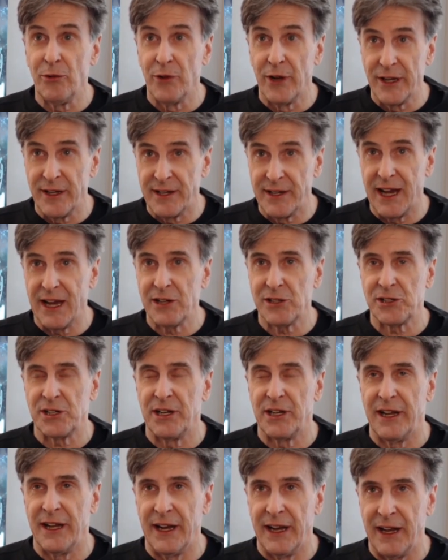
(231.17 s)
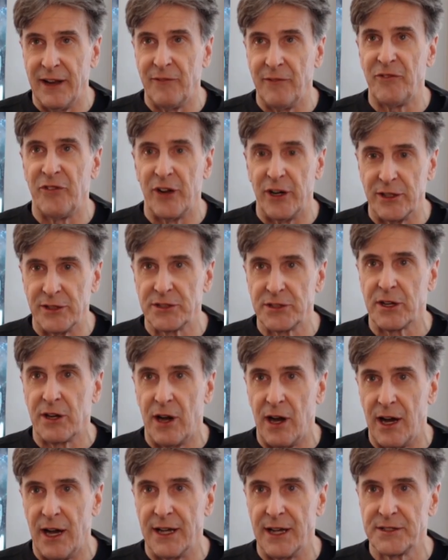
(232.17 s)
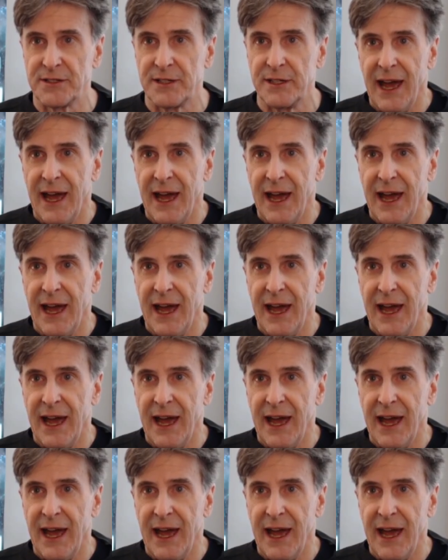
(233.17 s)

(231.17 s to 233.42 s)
reduction in inference costs.